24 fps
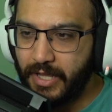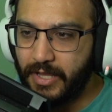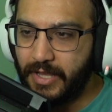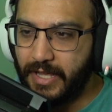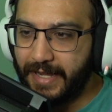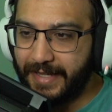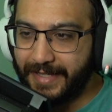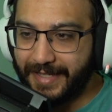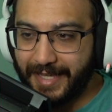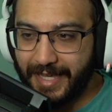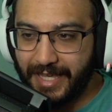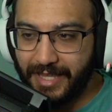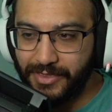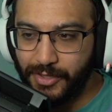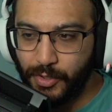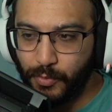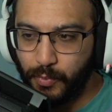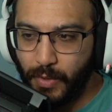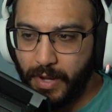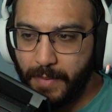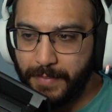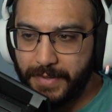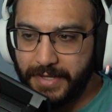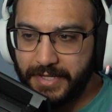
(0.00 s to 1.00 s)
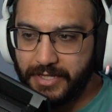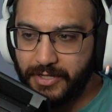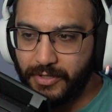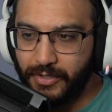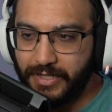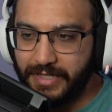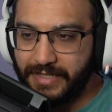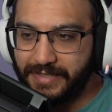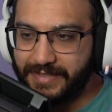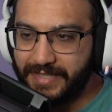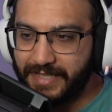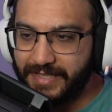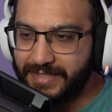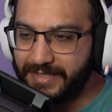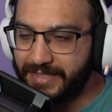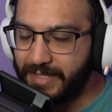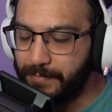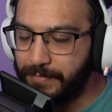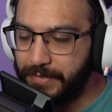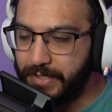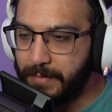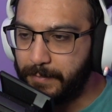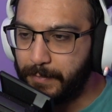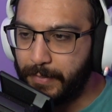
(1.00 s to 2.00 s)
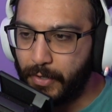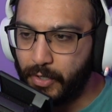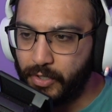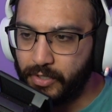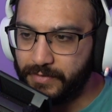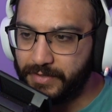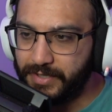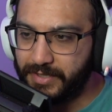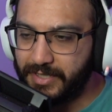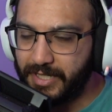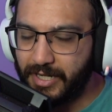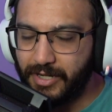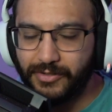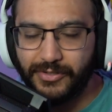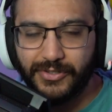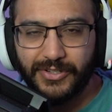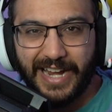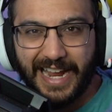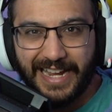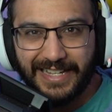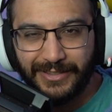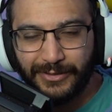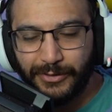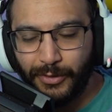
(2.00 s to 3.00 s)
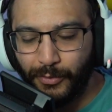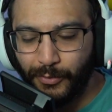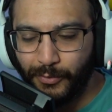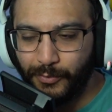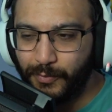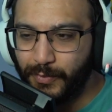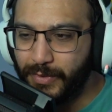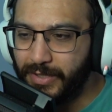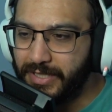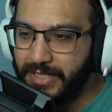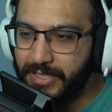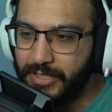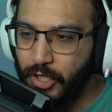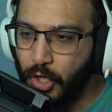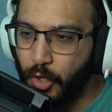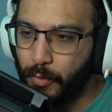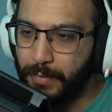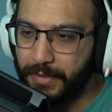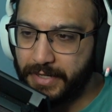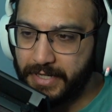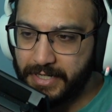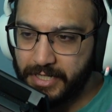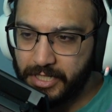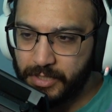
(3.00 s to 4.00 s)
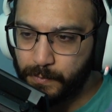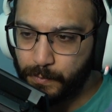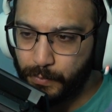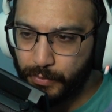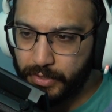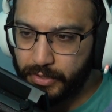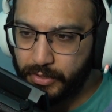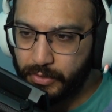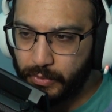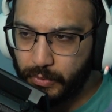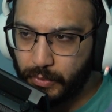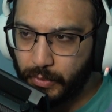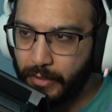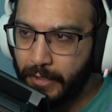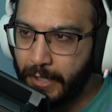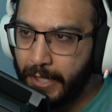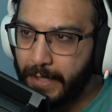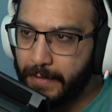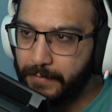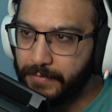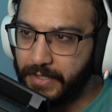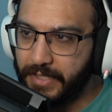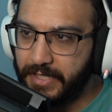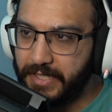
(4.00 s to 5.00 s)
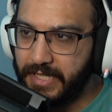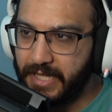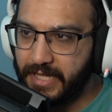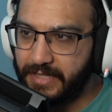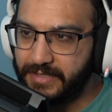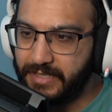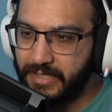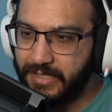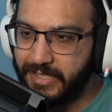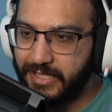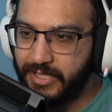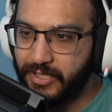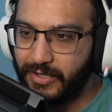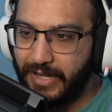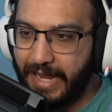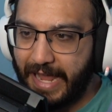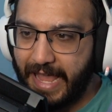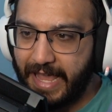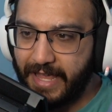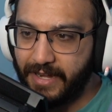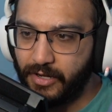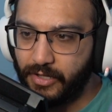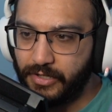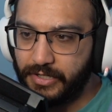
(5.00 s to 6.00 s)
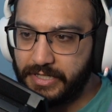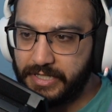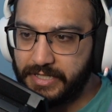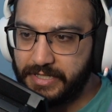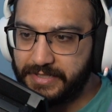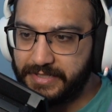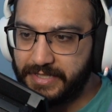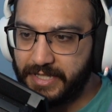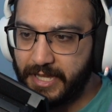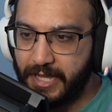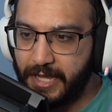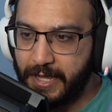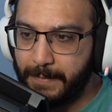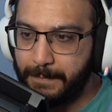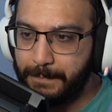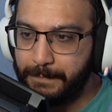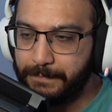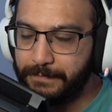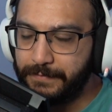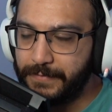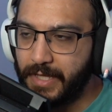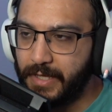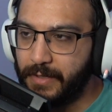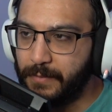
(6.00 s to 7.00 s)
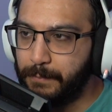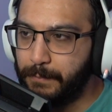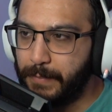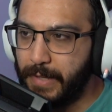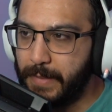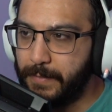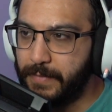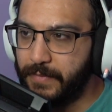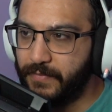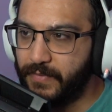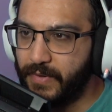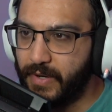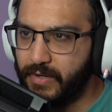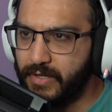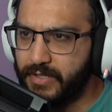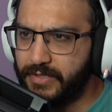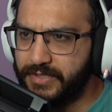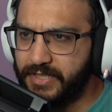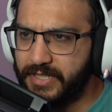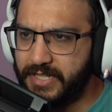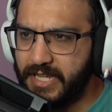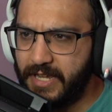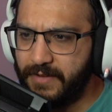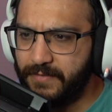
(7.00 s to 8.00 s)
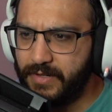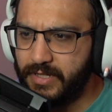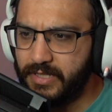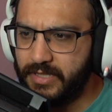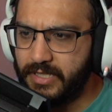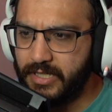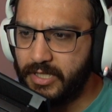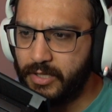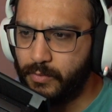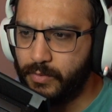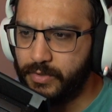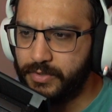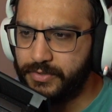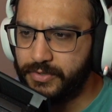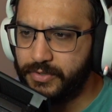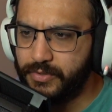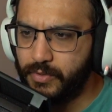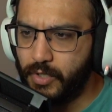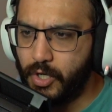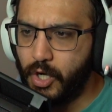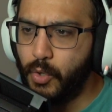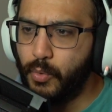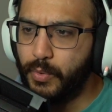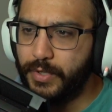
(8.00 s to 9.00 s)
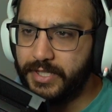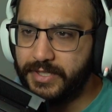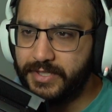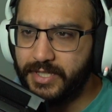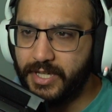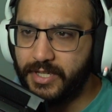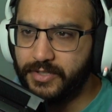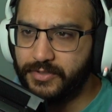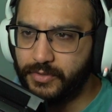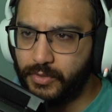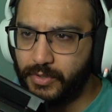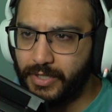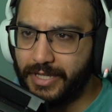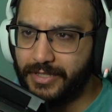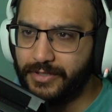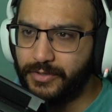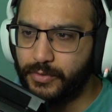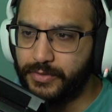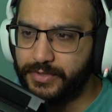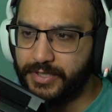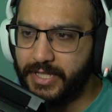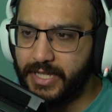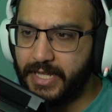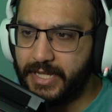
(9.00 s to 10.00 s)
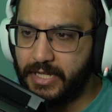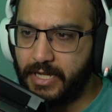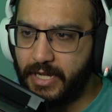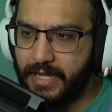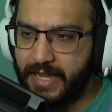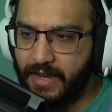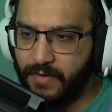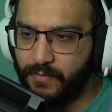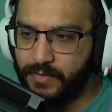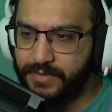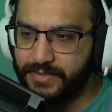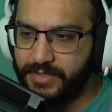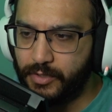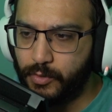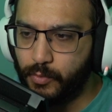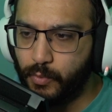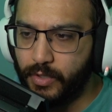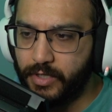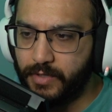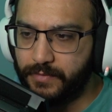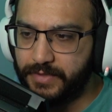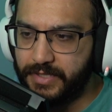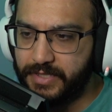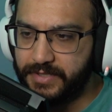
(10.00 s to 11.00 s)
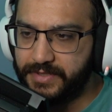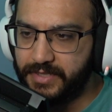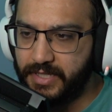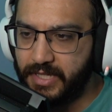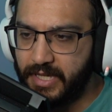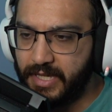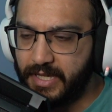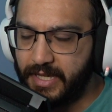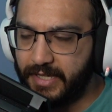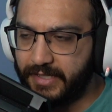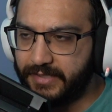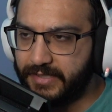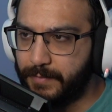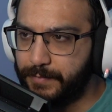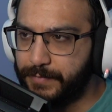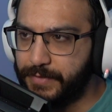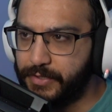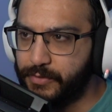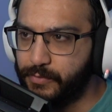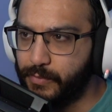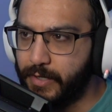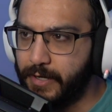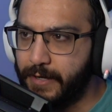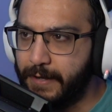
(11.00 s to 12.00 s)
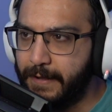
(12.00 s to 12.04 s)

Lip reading: Again, the webbing here. Is this something part of the character? I don't really know, but it is pretty cool that he has it here and on his baby variant. Did he have it in the other ones too? Oh, he does. Okay, so it's on like every single one of these except this one.